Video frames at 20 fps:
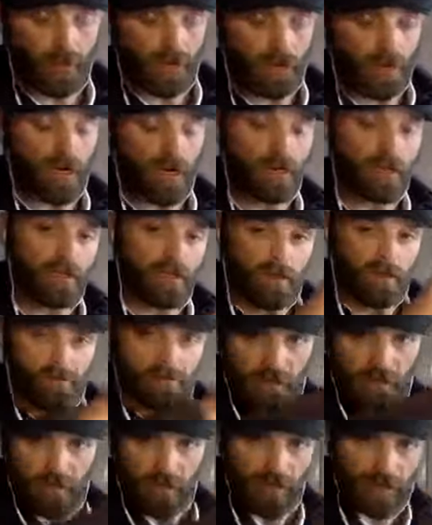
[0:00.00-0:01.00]
A guardian
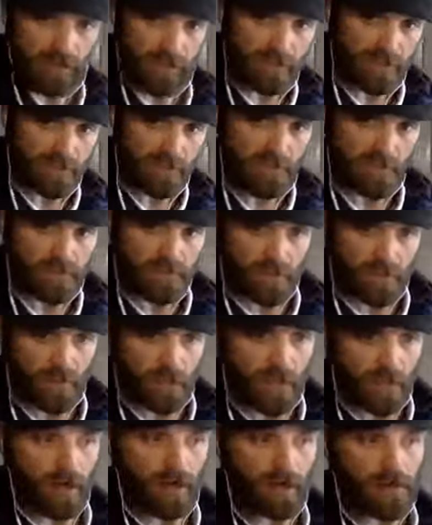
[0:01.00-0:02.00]
of the annoyance,
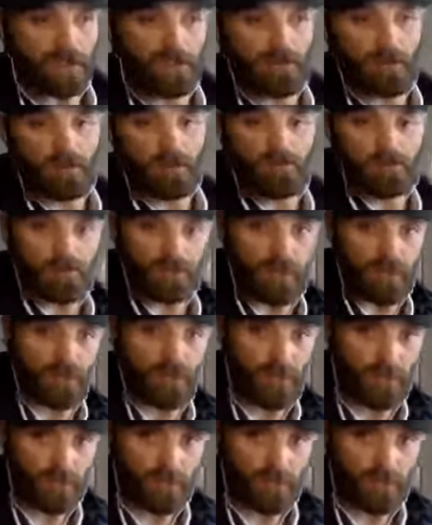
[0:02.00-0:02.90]
a guardian of the